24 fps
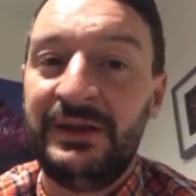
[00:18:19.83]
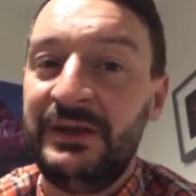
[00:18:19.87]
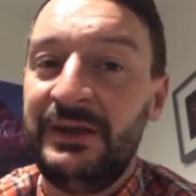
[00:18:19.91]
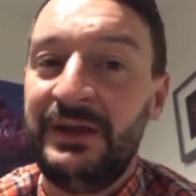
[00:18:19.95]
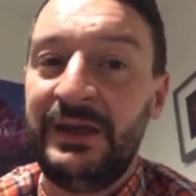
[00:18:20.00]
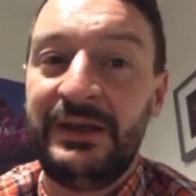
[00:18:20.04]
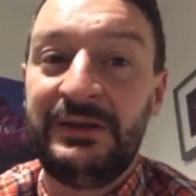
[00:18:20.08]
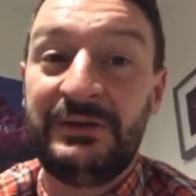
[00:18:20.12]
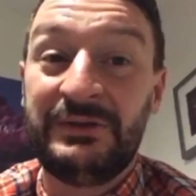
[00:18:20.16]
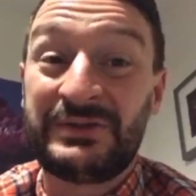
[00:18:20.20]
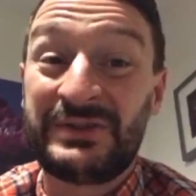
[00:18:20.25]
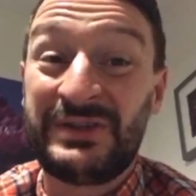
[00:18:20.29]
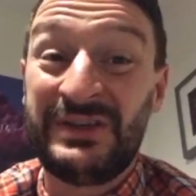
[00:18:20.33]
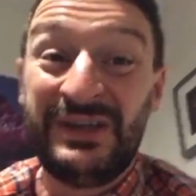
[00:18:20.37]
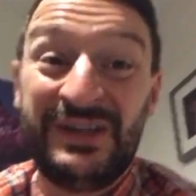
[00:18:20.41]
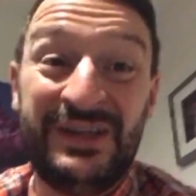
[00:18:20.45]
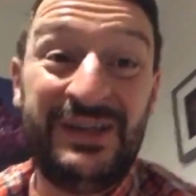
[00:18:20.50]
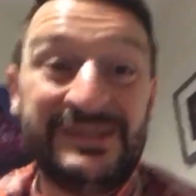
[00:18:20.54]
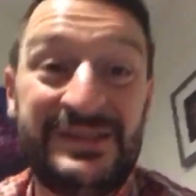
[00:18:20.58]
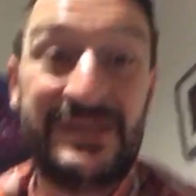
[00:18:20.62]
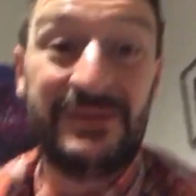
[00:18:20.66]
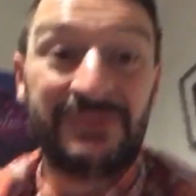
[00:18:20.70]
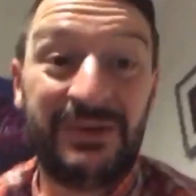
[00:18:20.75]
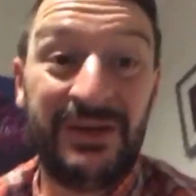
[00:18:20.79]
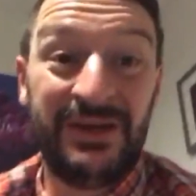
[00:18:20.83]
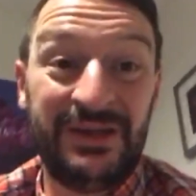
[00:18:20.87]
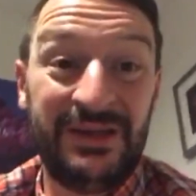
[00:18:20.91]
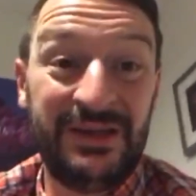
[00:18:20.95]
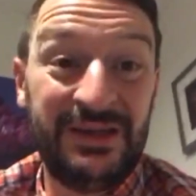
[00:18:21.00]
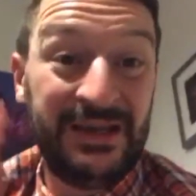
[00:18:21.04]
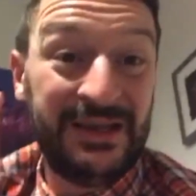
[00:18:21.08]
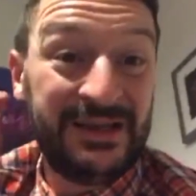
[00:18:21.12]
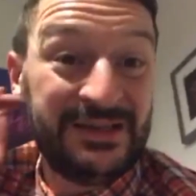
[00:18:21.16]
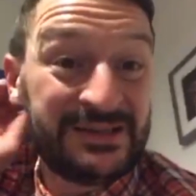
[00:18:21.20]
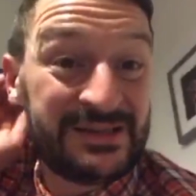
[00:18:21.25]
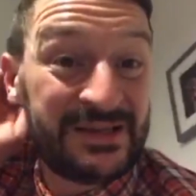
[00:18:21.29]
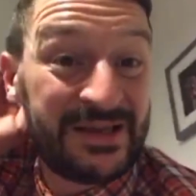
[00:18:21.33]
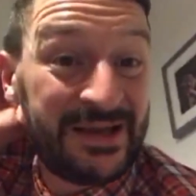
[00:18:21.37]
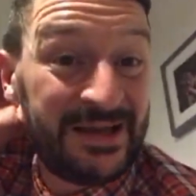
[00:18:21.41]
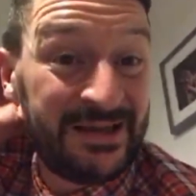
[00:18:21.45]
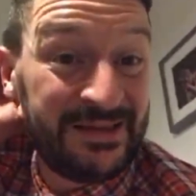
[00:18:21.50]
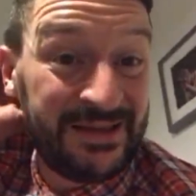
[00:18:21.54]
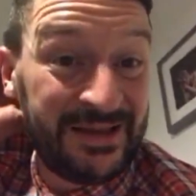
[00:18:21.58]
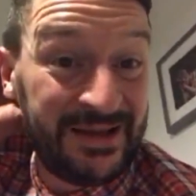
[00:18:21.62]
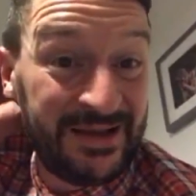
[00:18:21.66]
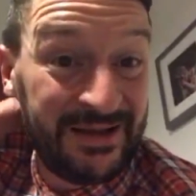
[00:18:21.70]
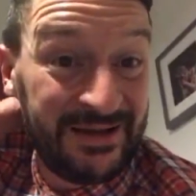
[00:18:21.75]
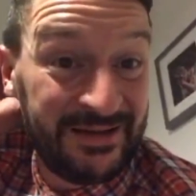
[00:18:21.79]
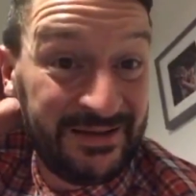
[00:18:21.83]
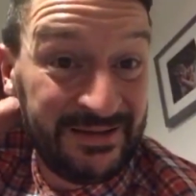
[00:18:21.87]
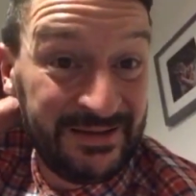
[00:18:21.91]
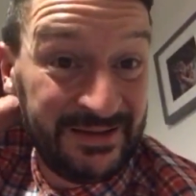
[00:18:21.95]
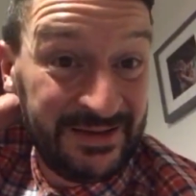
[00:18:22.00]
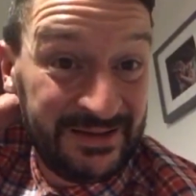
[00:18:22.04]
It doesn't need to be. It's out there.